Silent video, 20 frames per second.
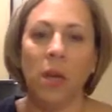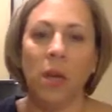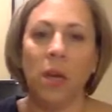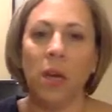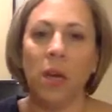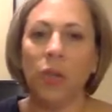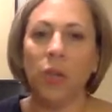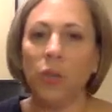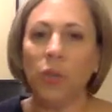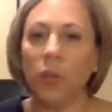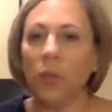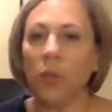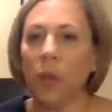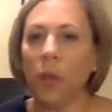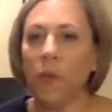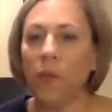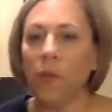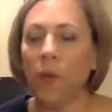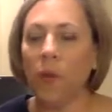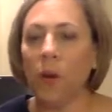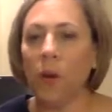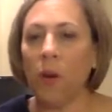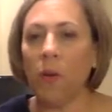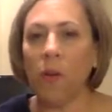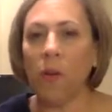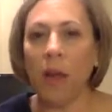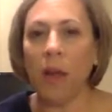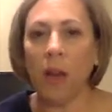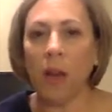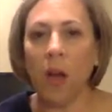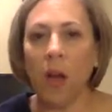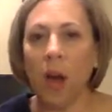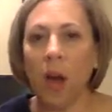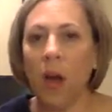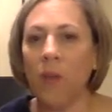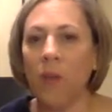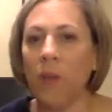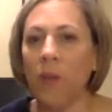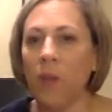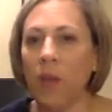country club for a round of
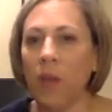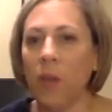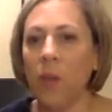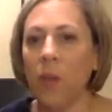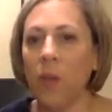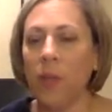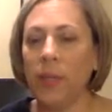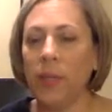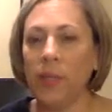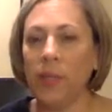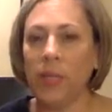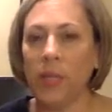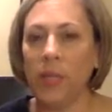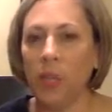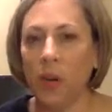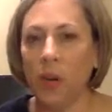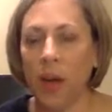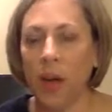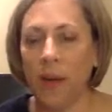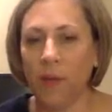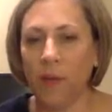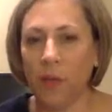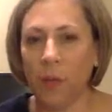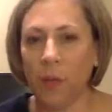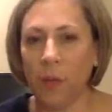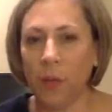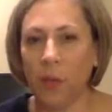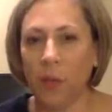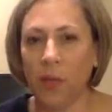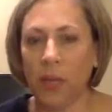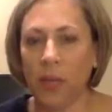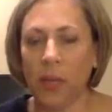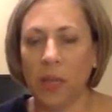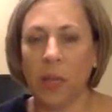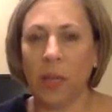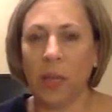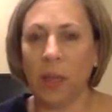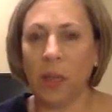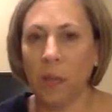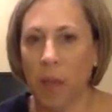golf and then you went to dinner afterwards at the
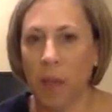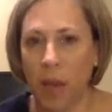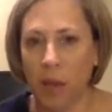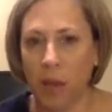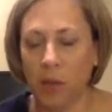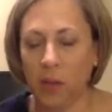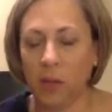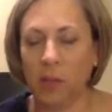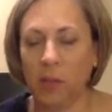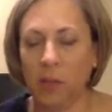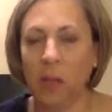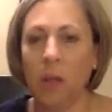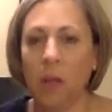clubhouse,